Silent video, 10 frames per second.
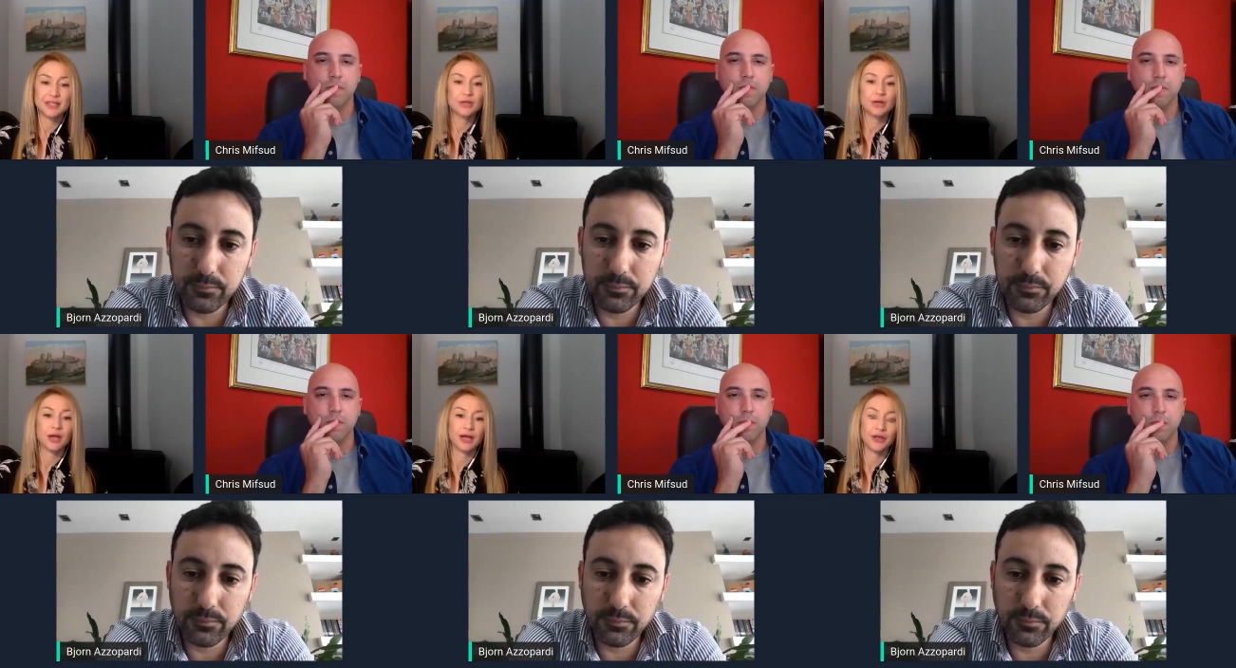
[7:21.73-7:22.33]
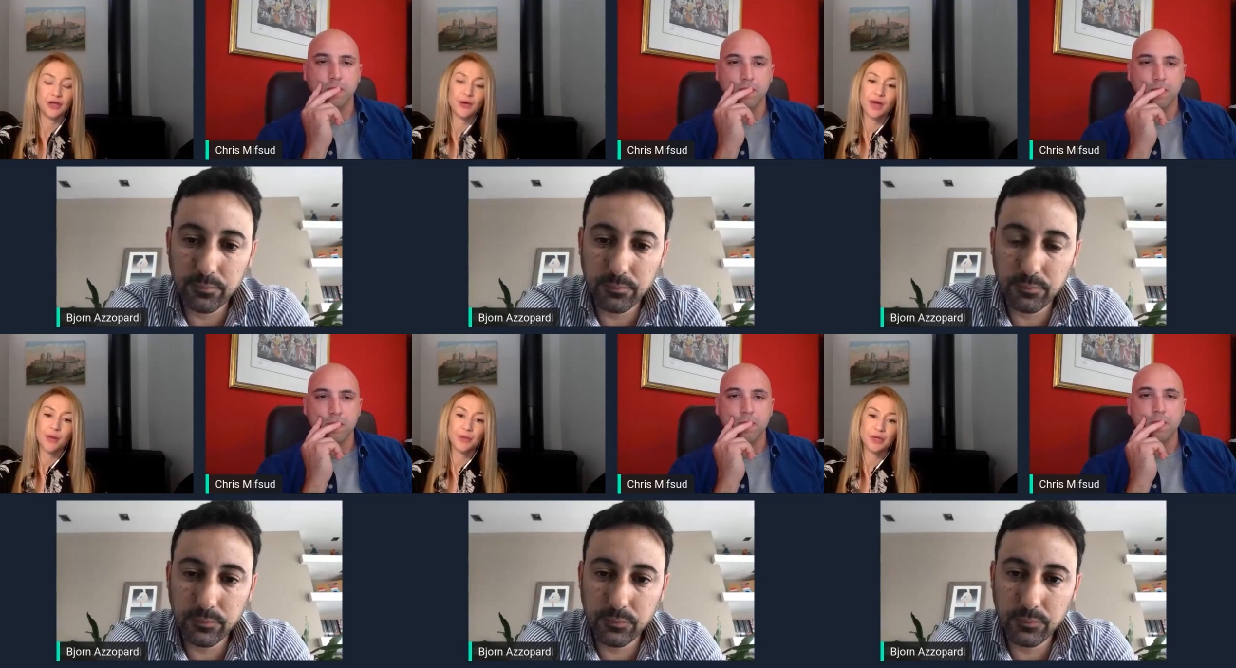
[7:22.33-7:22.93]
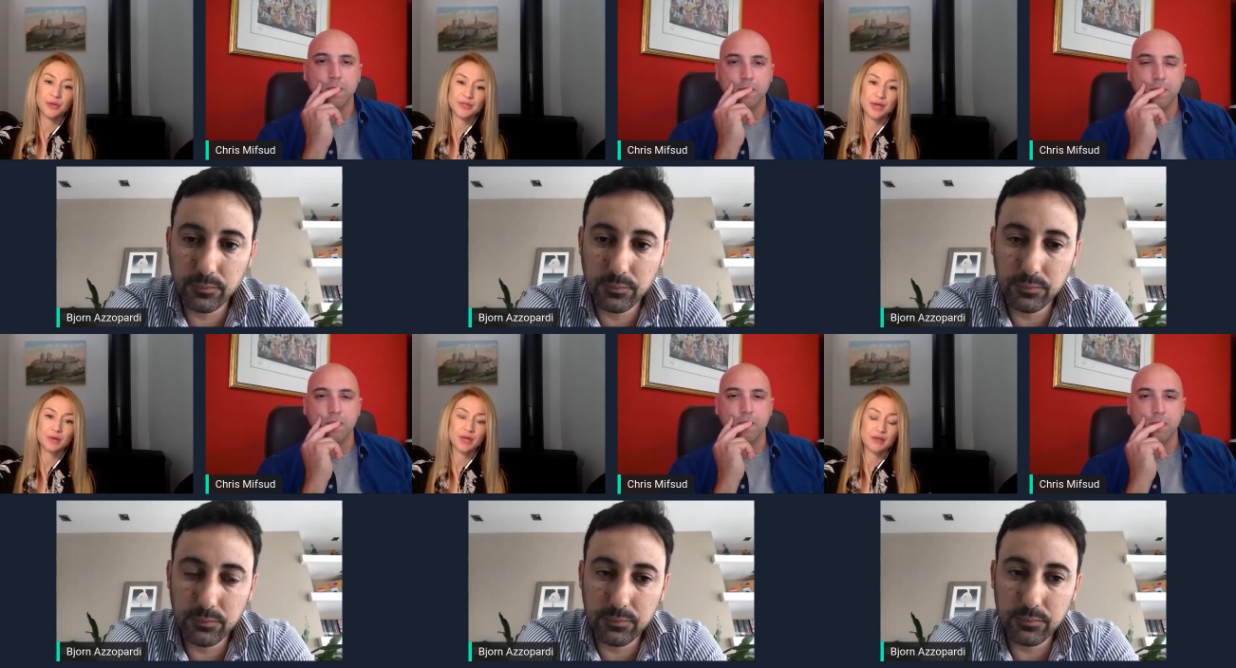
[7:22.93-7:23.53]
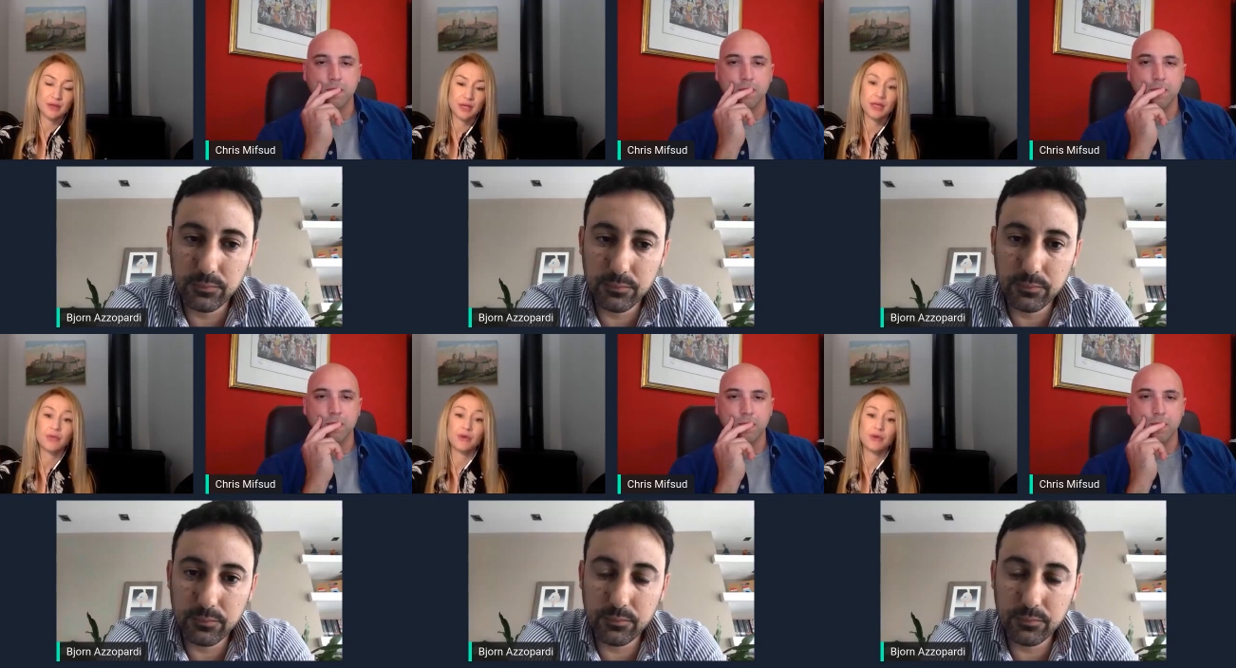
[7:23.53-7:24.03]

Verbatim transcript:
Speaker 1: look like you know a company who's out there thinking